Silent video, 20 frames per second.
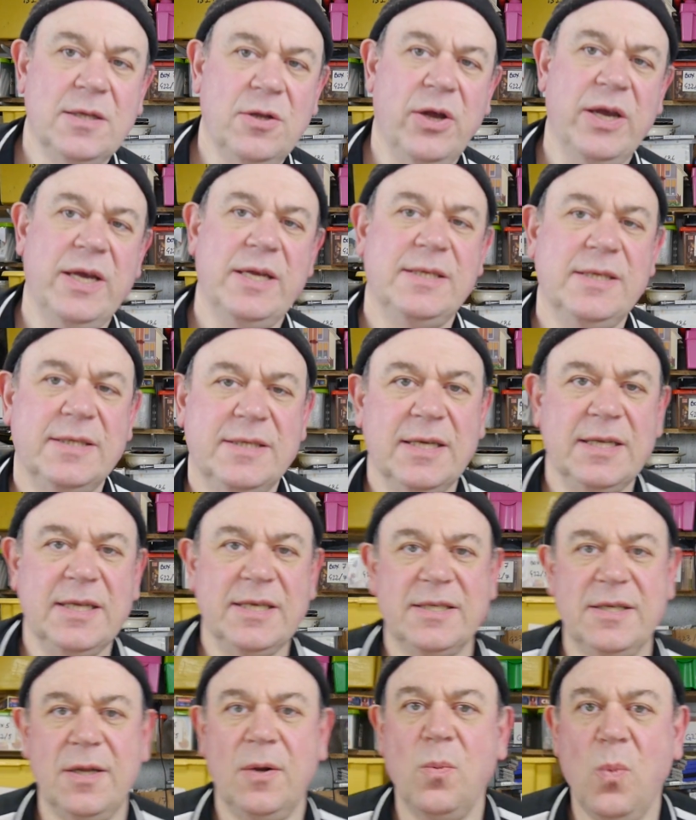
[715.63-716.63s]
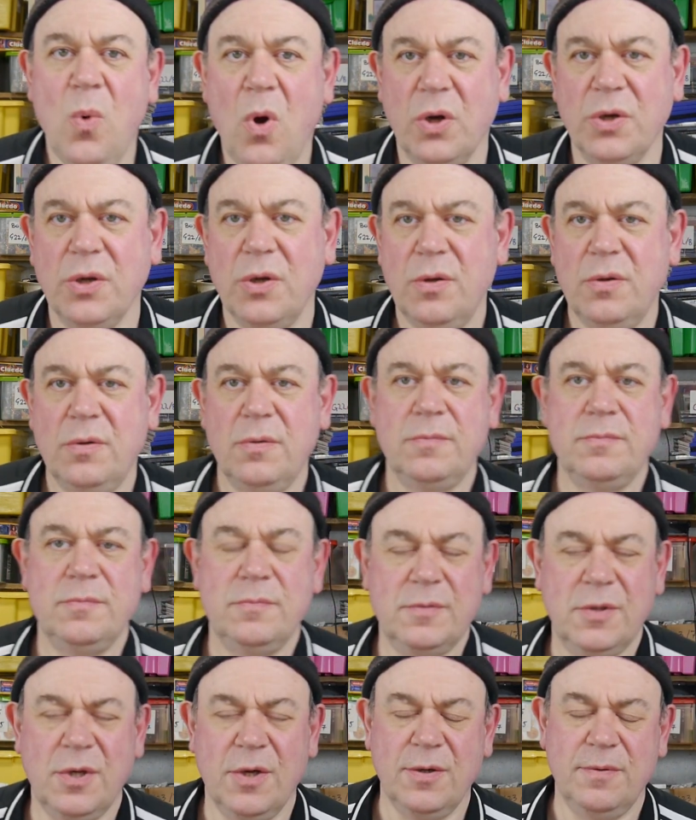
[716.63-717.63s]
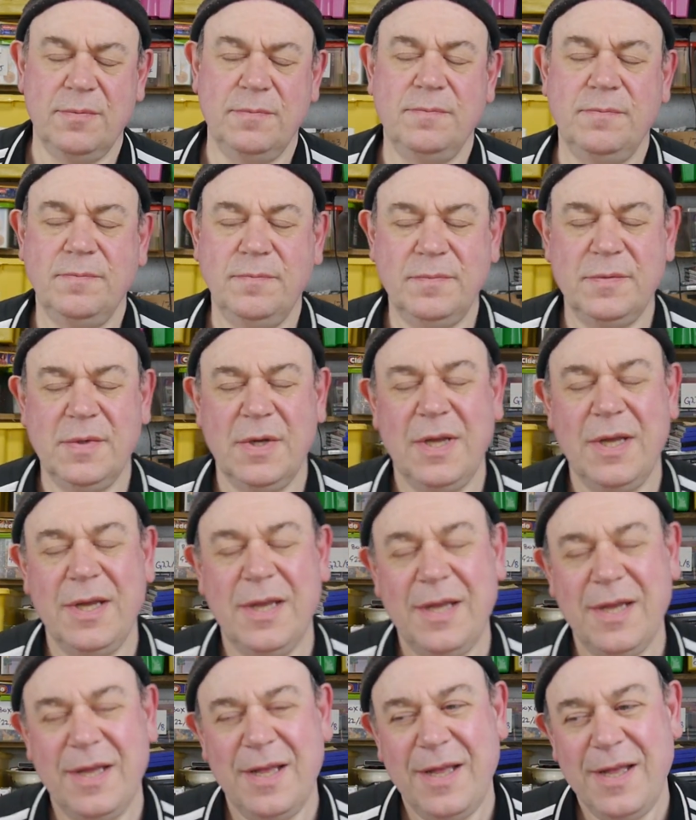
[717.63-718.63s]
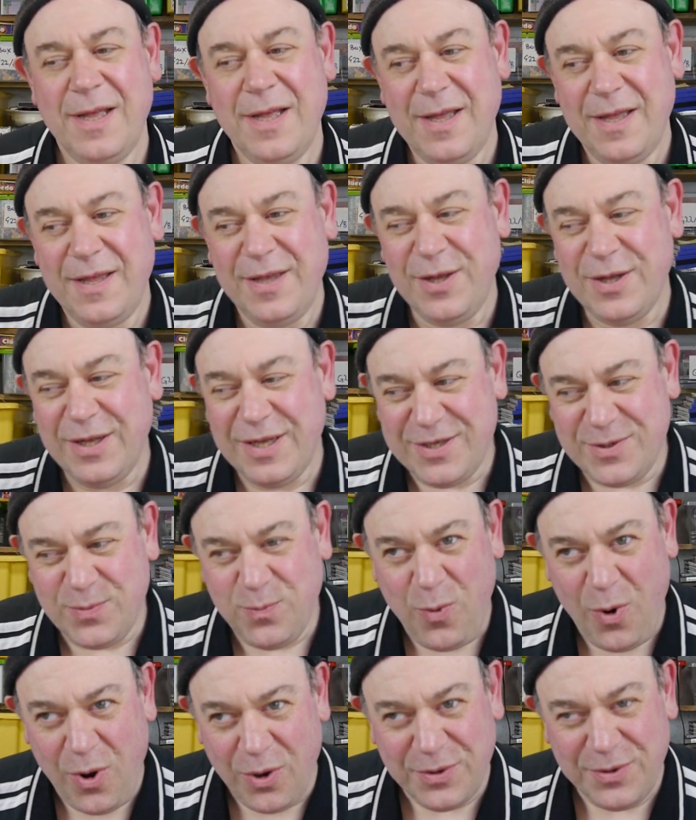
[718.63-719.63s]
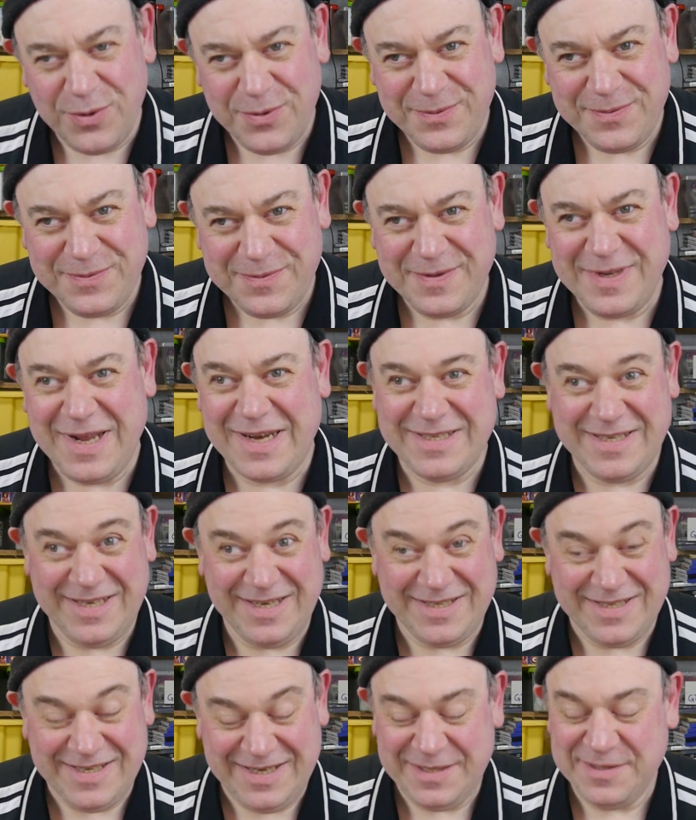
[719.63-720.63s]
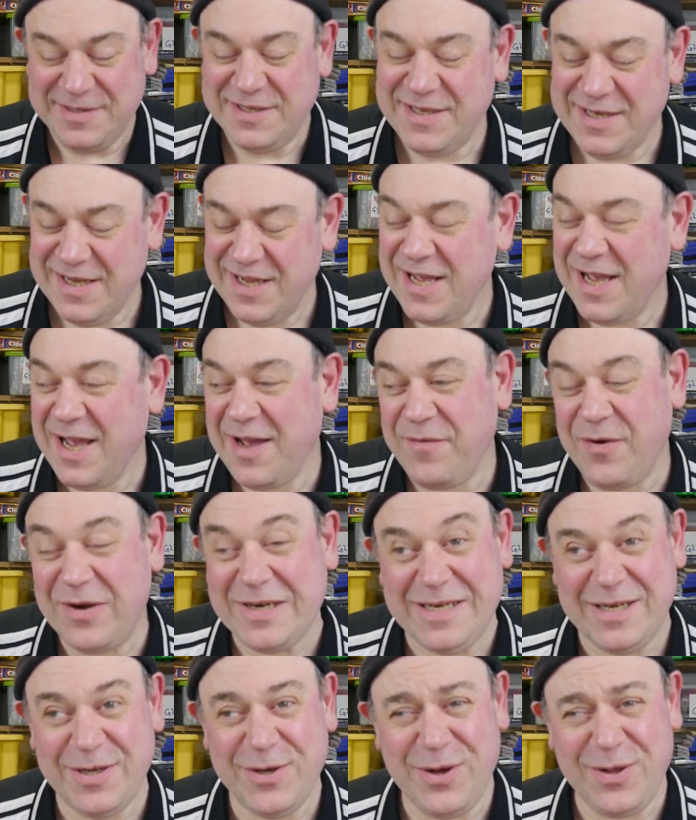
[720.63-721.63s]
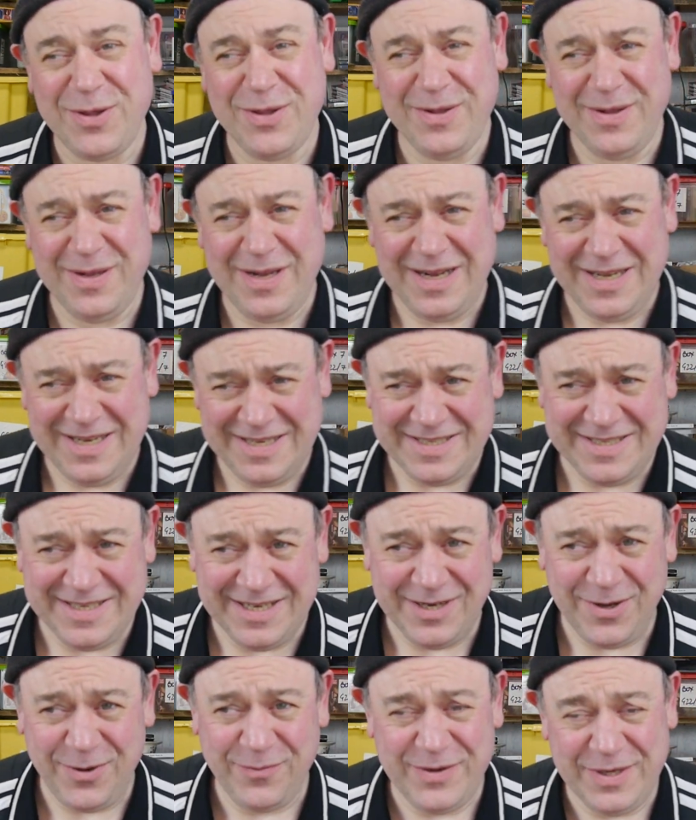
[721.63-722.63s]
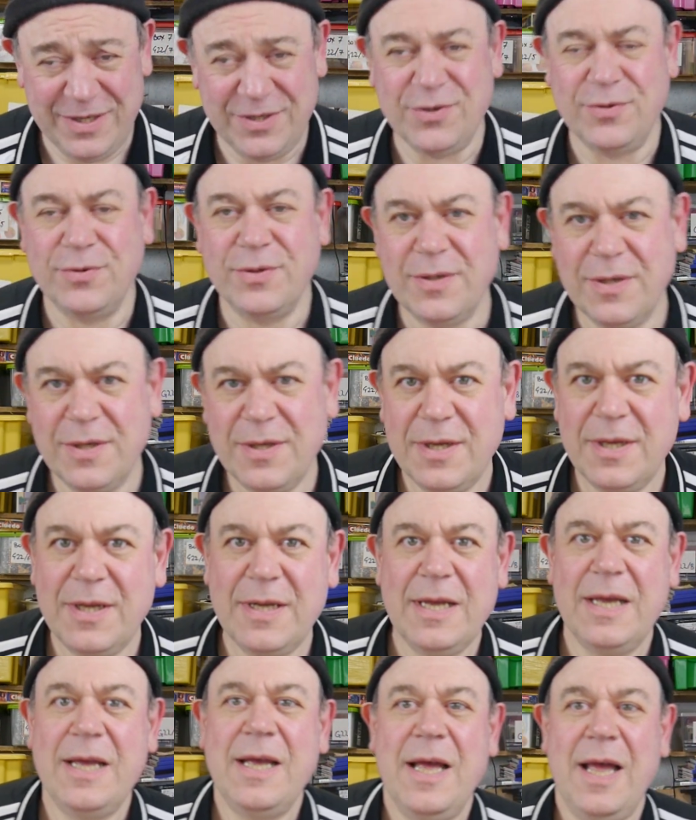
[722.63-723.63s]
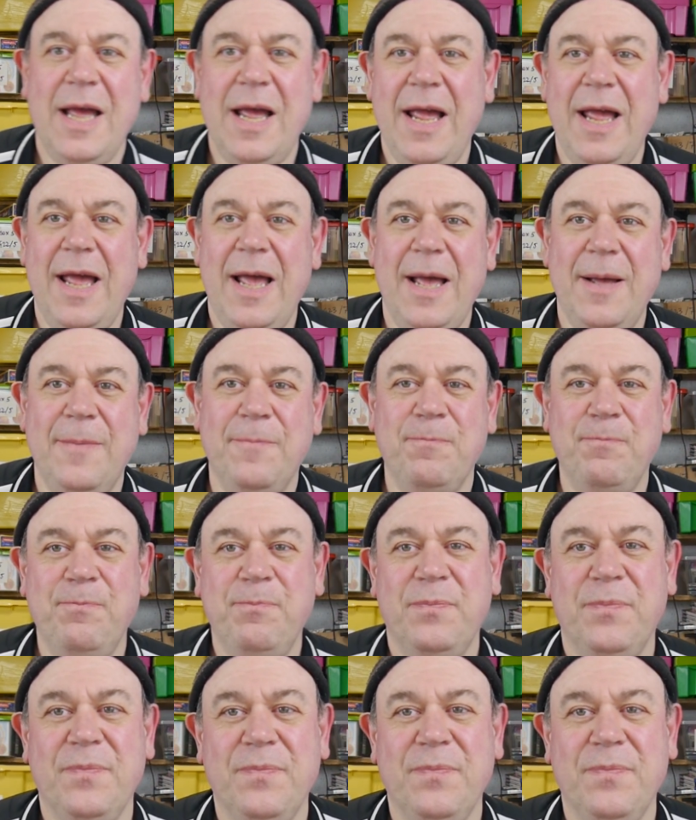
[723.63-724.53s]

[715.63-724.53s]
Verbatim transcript: lot easier to list than one. No, you list one, that's easy. I've actually got a listing already done um,